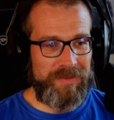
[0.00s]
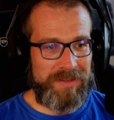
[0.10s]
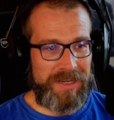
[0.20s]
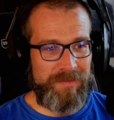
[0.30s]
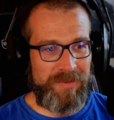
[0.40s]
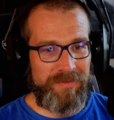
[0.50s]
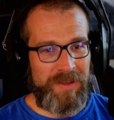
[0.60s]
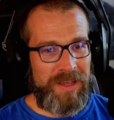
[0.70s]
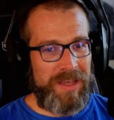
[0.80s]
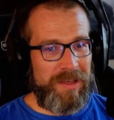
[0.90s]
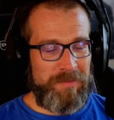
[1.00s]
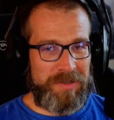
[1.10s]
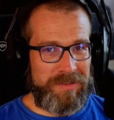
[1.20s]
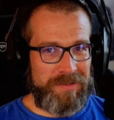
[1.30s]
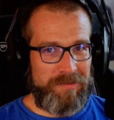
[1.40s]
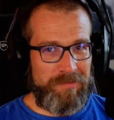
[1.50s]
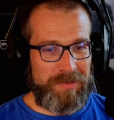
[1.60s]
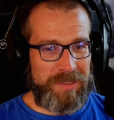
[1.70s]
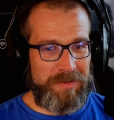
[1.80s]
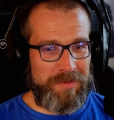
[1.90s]
the name of, because it's called
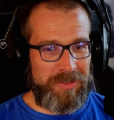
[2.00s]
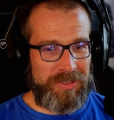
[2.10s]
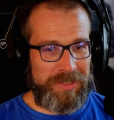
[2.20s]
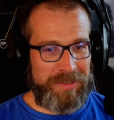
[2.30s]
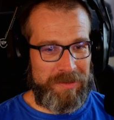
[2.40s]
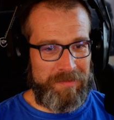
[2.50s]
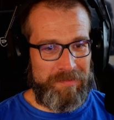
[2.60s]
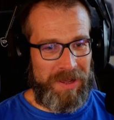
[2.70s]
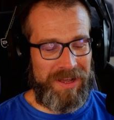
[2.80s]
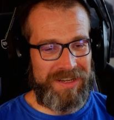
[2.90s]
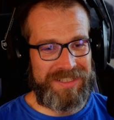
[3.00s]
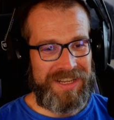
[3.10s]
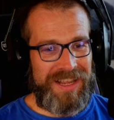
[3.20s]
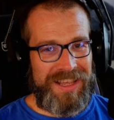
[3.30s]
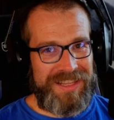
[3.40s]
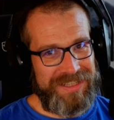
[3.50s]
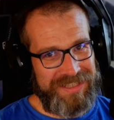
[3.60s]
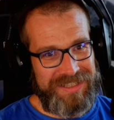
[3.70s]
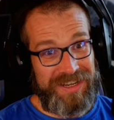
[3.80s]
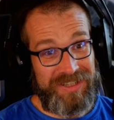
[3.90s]
Keyword Shitter. But this
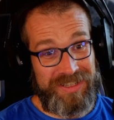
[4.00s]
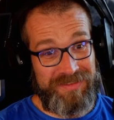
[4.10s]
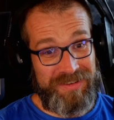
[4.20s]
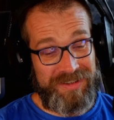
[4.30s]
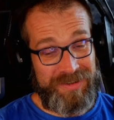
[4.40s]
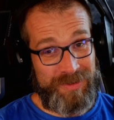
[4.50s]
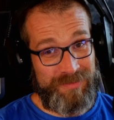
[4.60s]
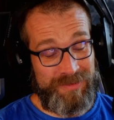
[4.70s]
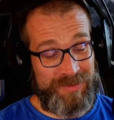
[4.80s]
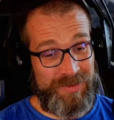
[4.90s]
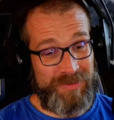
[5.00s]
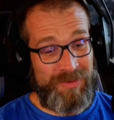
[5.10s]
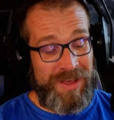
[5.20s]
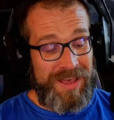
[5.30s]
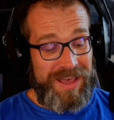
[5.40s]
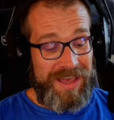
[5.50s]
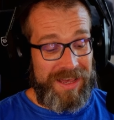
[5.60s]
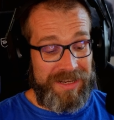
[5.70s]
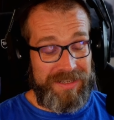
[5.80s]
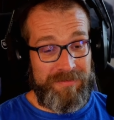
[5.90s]
is actually a very useful tool.
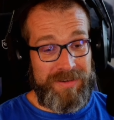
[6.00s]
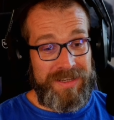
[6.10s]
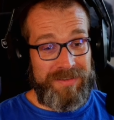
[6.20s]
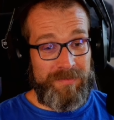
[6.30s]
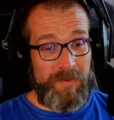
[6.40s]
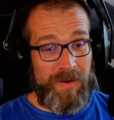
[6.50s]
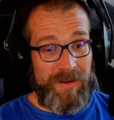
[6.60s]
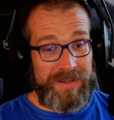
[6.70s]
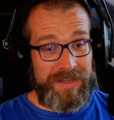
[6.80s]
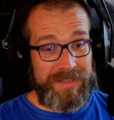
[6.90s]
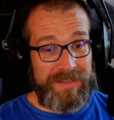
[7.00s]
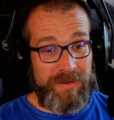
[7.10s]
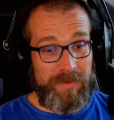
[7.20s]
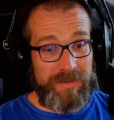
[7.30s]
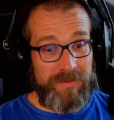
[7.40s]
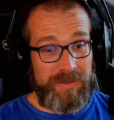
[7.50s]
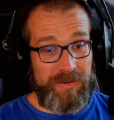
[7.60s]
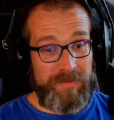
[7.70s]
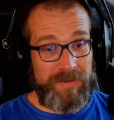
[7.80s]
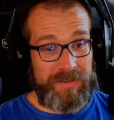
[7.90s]
And the reason why is that when you
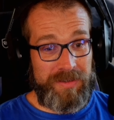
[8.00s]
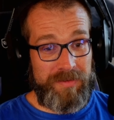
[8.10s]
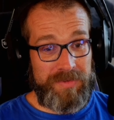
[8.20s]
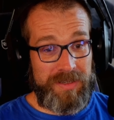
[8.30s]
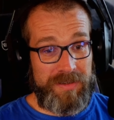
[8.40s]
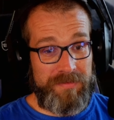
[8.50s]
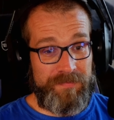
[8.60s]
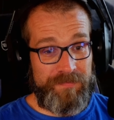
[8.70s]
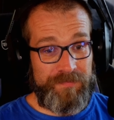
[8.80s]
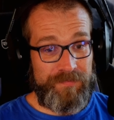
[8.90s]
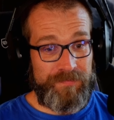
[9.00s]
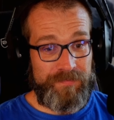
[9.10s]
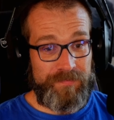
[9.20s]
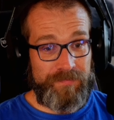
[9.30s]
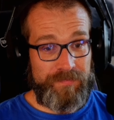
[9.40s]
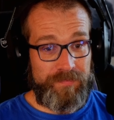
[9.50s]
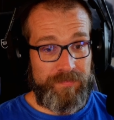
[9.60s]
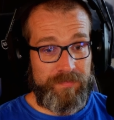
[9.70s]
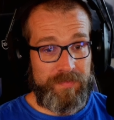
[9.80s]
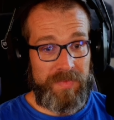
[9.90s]
type your terms in,
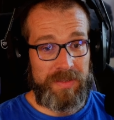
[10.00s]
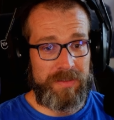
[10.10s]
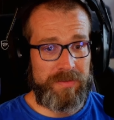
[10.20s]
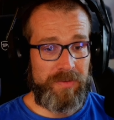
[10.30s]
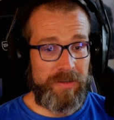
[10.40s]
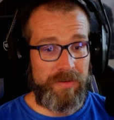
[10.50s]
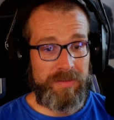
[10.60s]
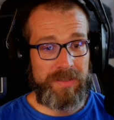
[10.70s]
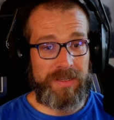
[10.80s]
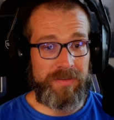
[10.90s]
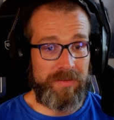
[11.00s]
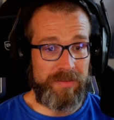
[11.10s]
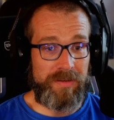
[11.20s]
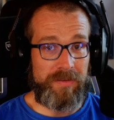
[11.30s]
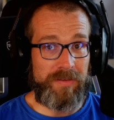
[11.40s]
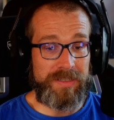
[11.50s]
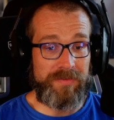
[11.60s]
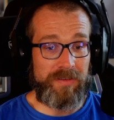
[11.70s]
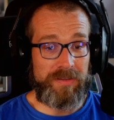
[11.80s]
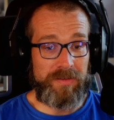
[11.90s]
so if I go into here and type Razer
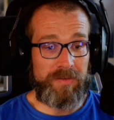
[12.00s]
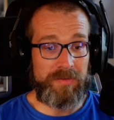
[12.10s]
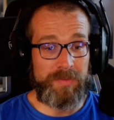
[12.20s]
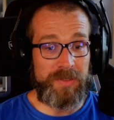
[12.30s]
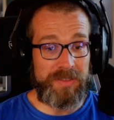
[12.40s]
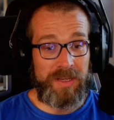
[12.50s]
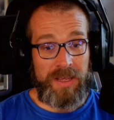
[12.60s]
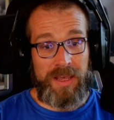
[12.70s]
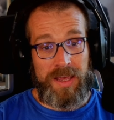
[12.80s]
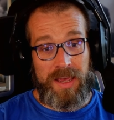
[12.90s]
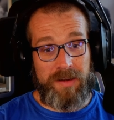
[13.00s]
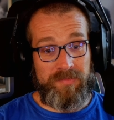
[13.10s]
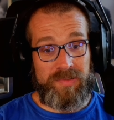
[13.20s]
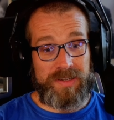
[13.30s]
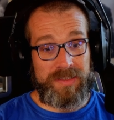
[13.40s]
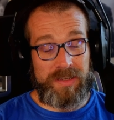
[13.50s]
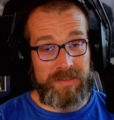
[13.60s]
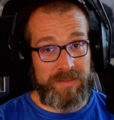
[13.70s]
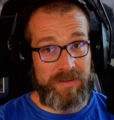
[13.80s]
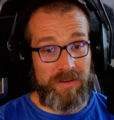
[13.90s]
Viper Ultimate and press
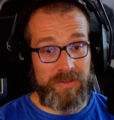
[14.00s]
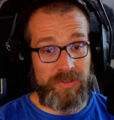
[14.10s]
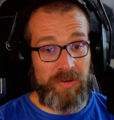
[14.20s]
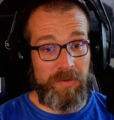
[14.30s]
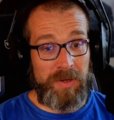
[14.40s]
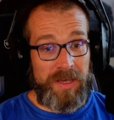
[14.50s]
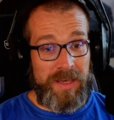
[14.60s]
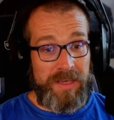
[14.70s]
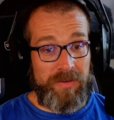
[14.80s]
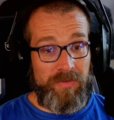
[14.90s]
Start Job, it